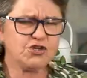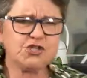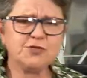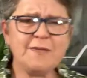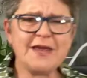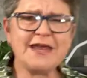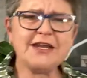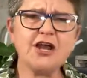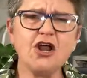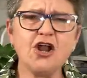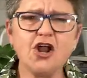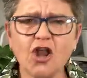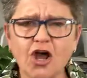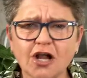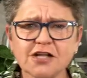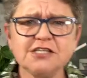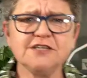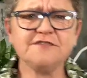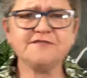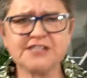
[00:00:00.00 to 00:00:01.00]
who spent a
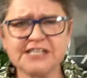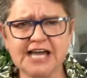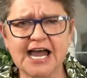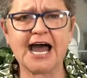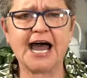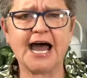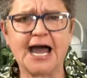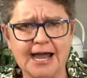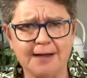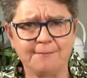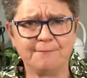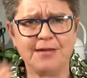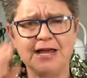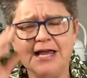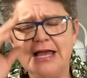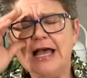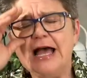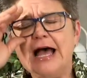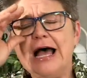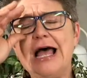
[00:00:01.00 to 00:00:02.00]
lot of time,
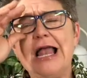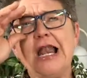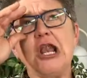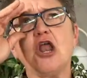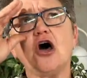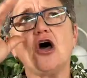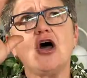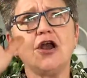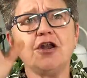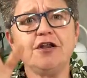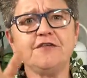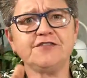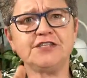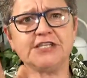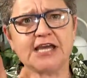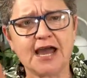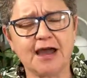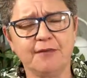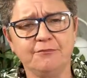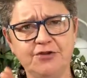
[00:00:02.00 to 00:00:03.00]
a lot of
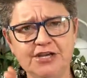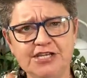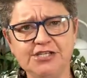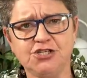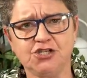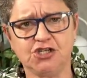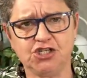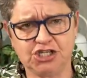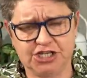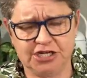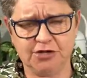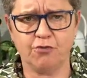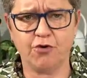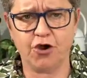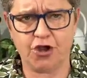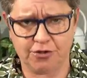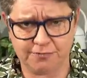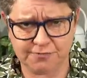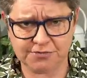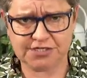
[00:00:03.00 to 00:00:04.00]
time researching
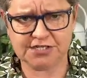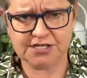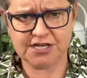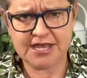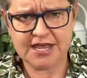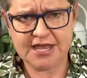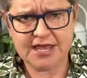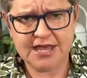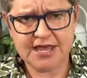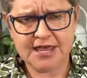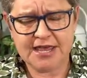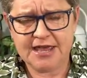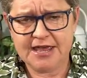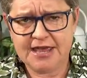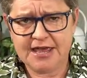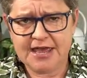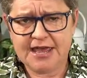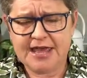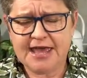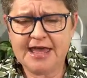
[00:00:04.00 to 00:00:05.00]
worms.
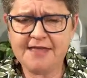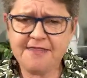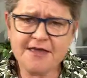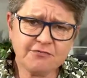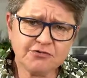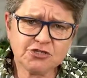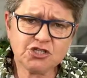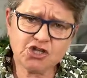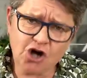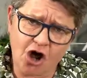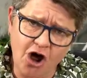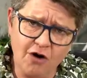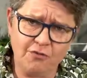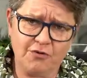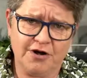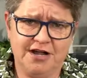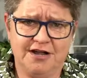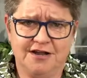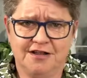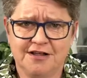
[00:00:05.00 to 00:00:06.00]
And that was
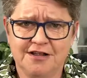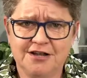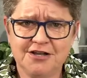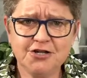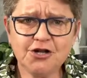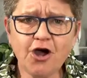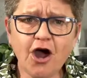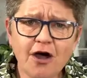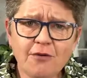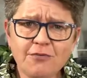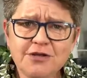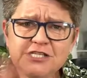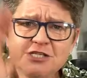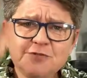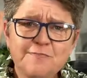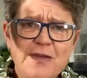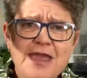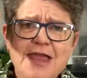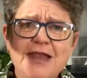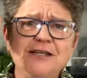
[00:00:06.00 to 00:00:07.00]
Darwin. Darwin
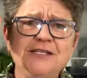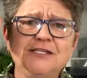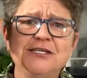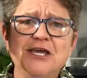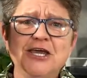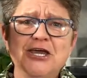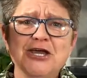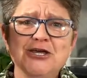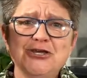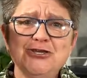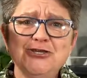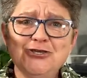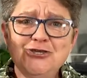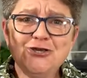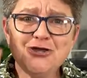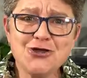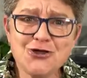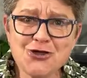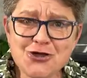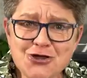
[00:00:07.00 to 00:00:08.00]
spent
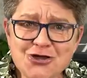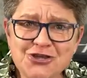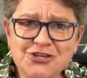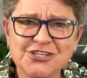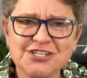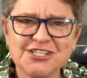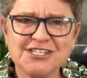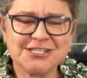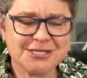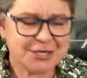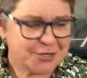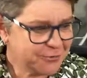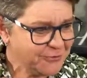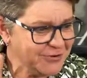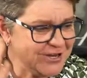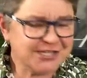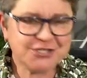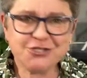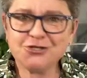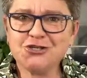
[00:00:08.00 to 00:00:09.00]
years
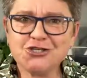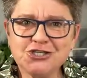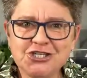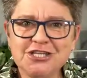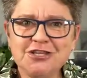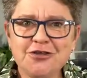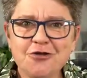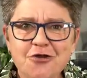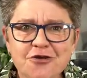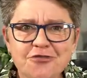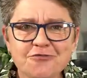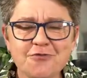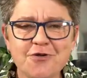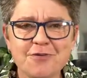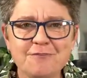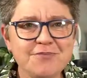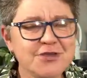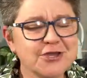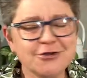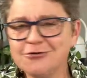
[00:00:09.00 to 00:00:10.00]
researching the
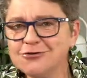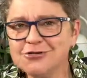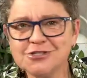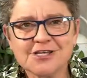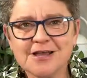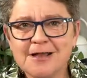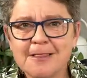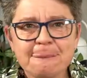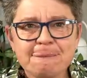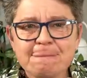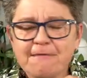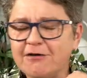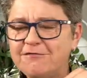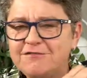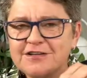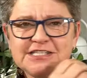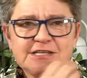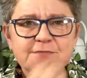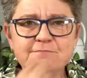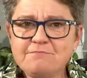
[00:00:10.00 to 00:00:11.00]
earthworm because
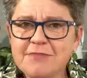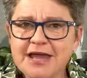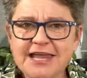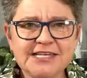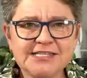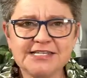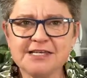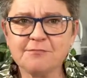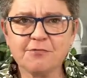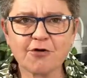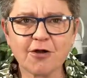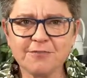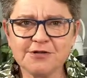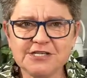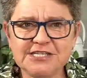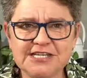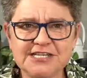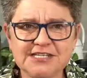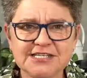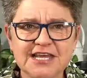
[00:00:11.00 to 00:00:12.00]
of its amazing
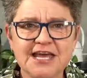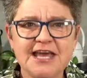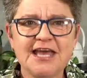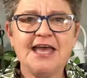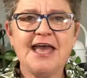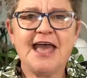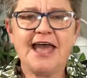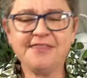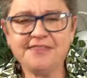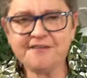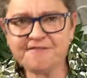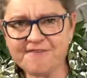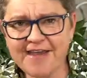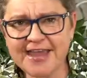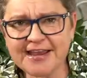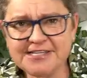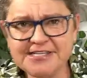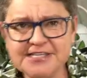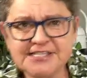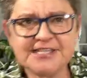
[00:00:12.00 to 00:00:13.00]
properties. And the
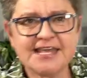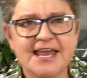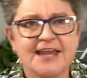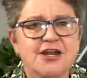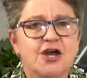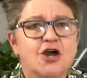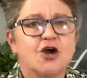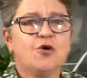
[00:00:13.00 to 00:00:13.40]
fact is that